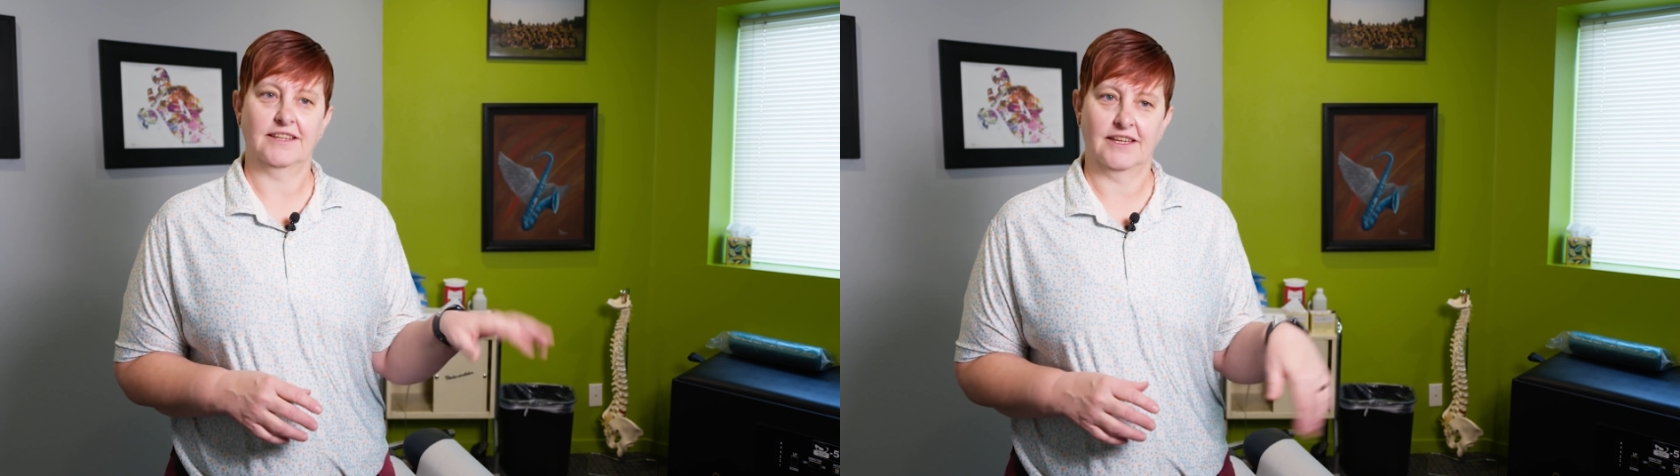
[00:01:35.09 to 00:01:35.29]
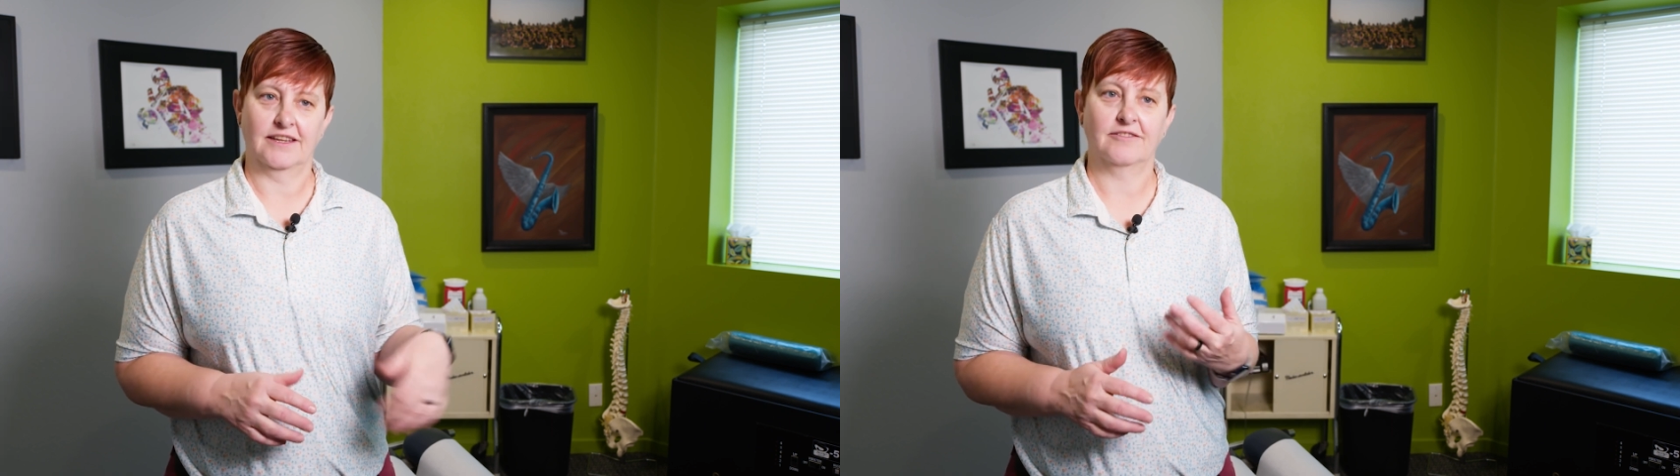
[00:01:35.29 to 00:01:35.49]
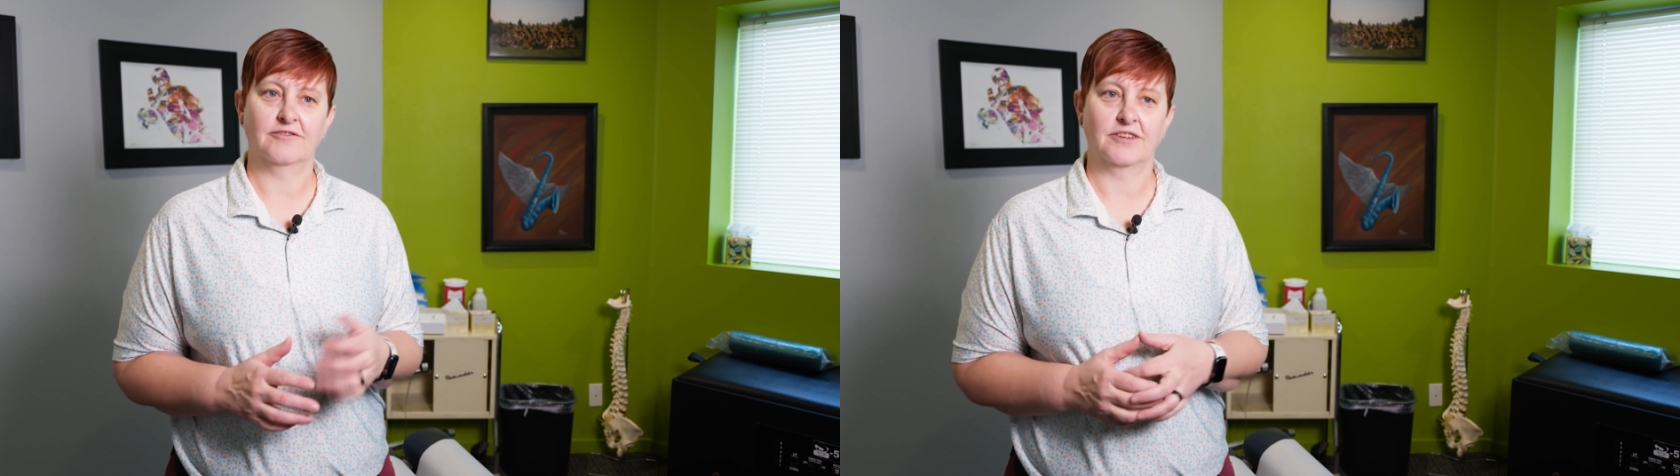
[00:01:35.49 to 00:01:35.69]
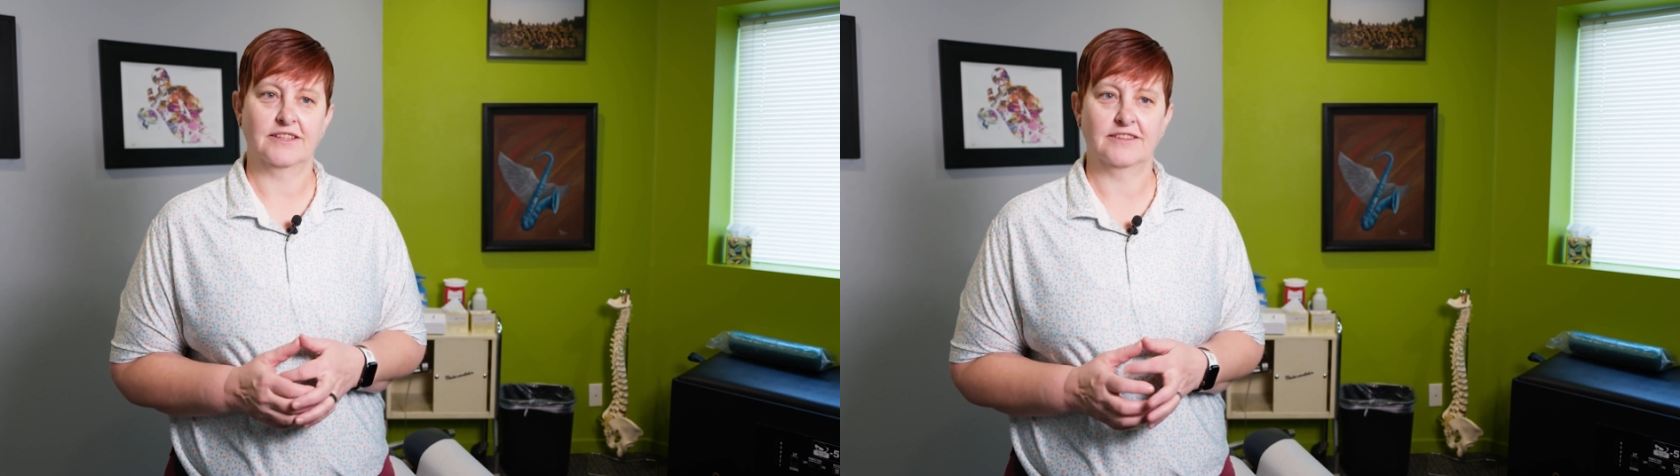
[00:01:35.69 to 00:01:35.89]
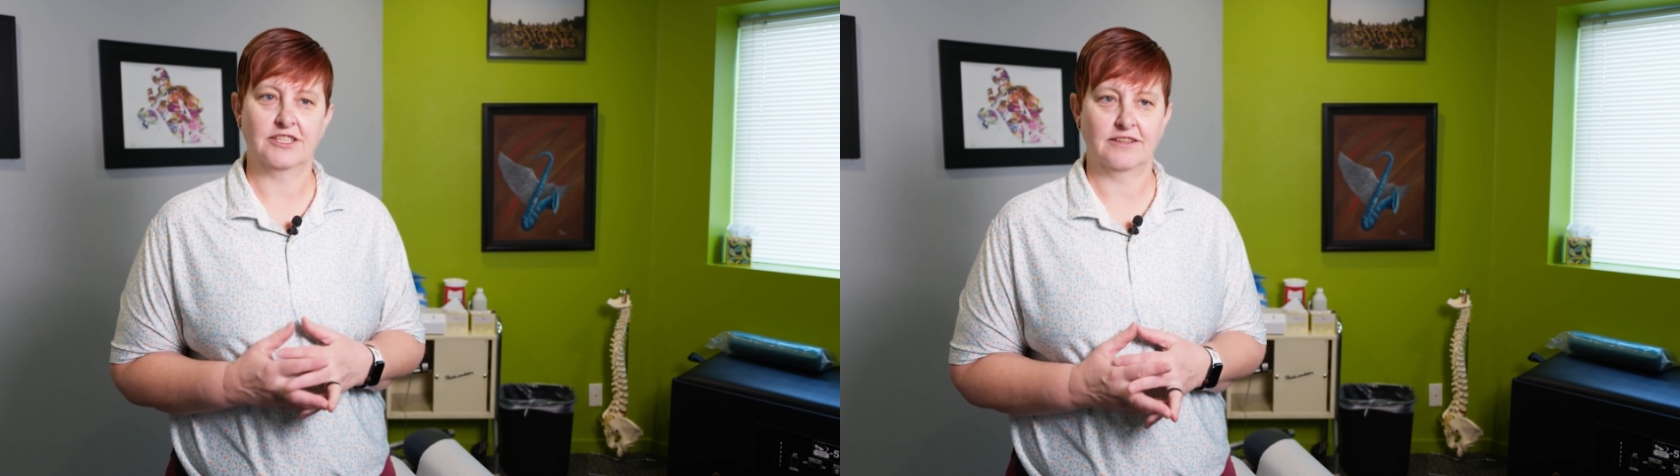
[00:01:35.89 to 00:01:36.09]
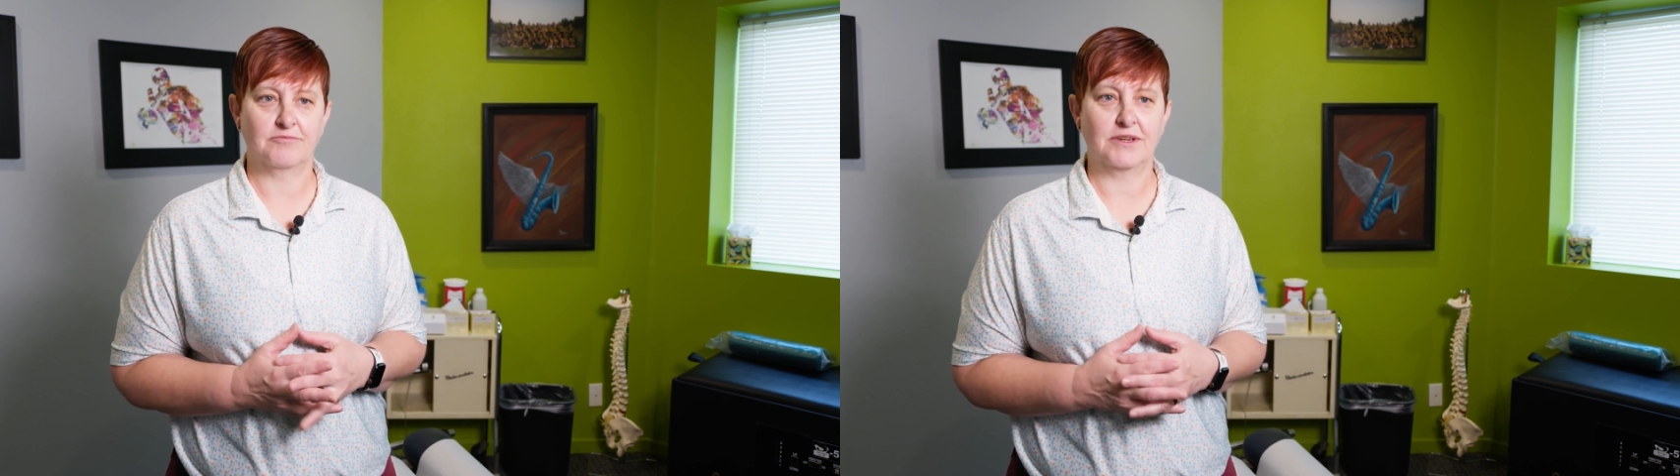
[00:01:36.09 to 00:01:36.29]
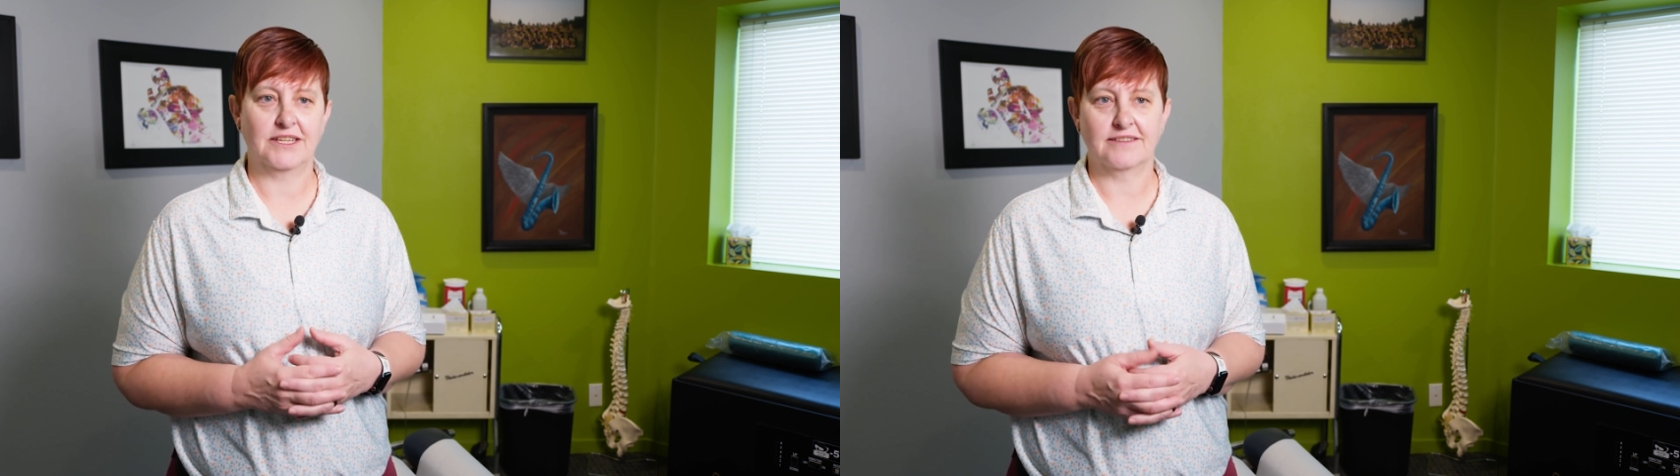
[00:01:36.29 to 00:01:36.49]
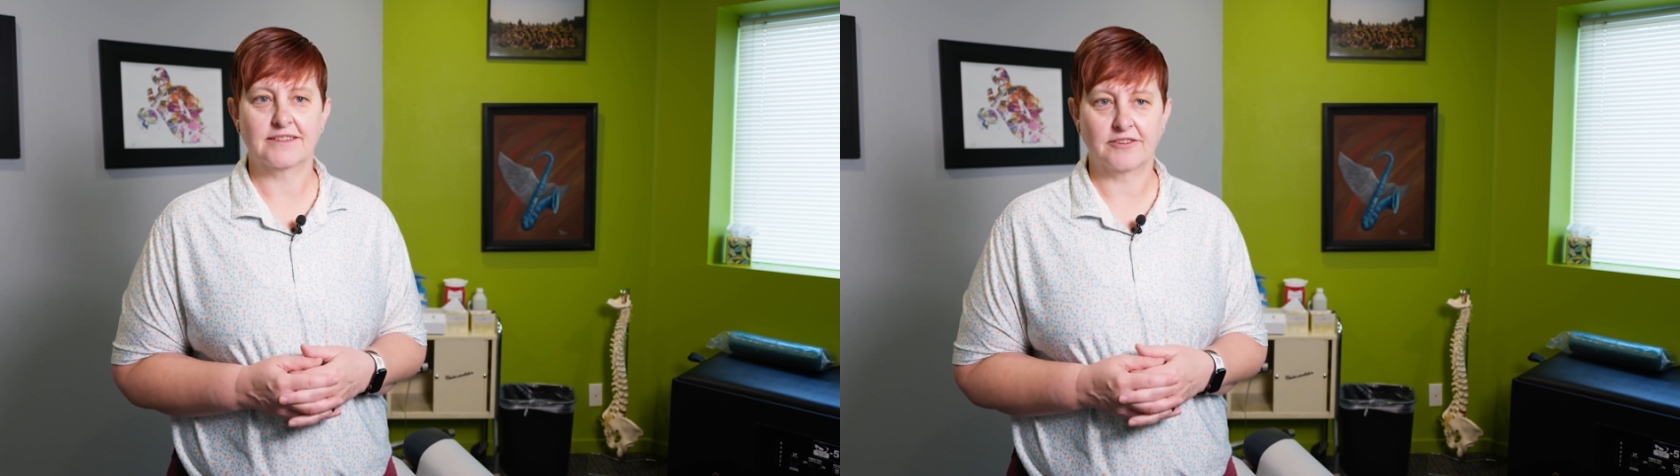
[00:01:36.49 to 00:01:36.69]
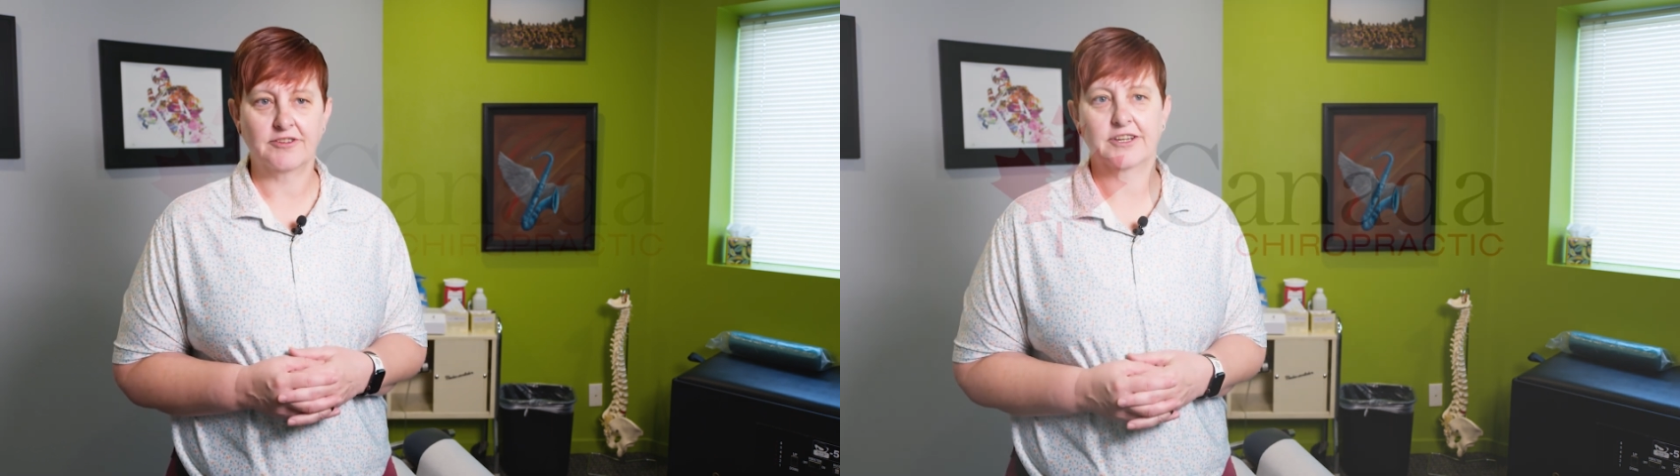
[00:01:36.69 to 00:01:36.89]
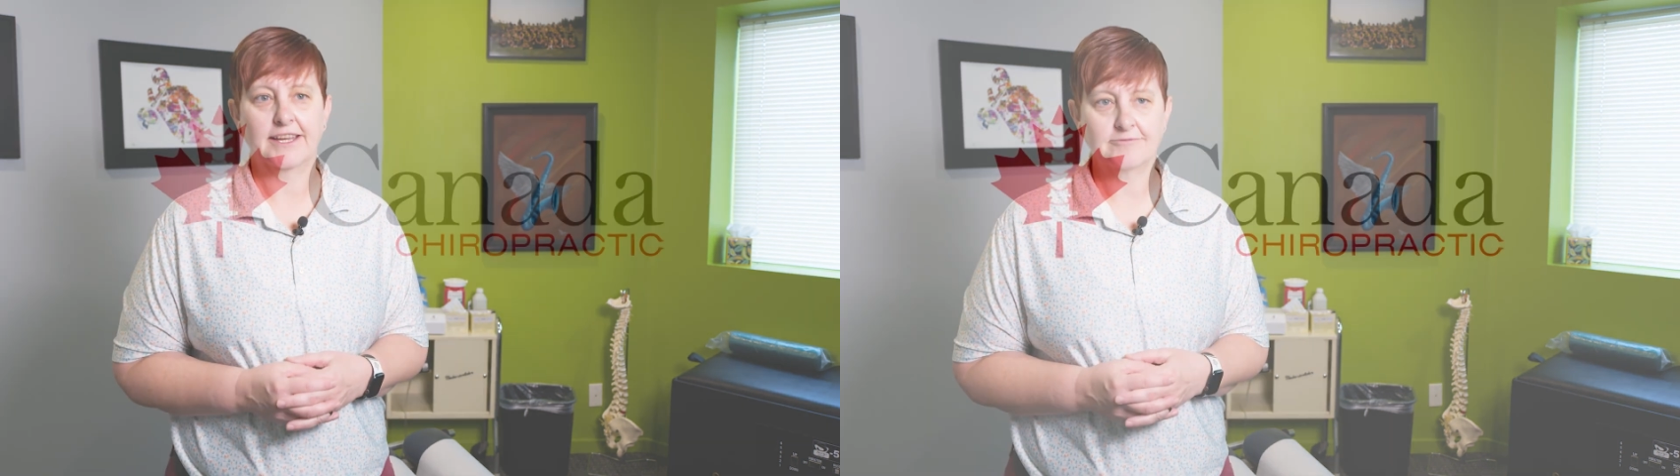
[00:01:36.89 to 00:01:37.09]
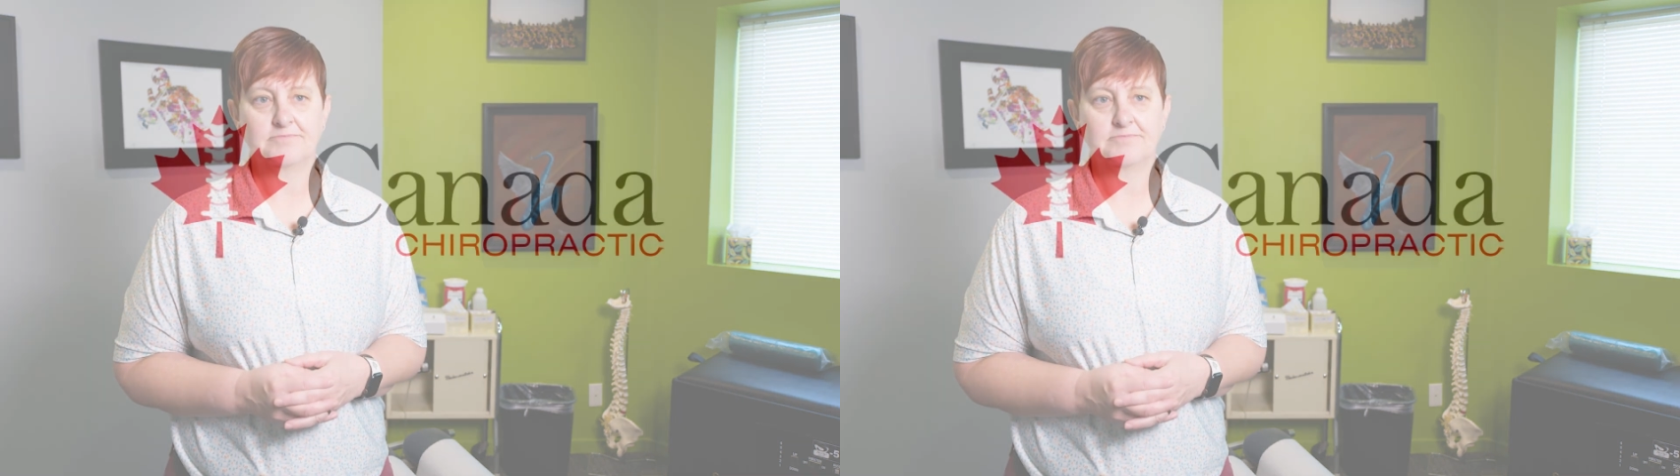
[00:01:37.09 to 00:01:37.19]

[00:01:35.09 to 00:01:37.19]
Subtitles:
and then we suggest maintenance after that.